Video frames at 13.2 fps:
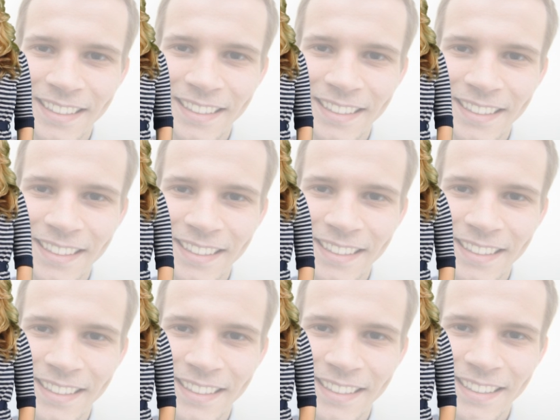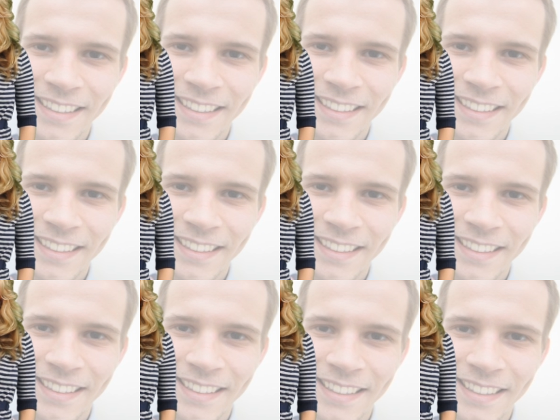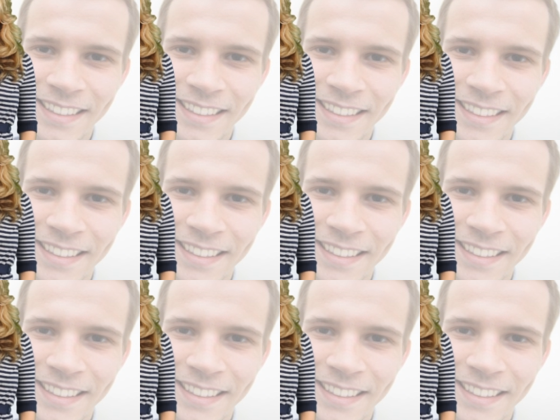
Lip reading: (silent)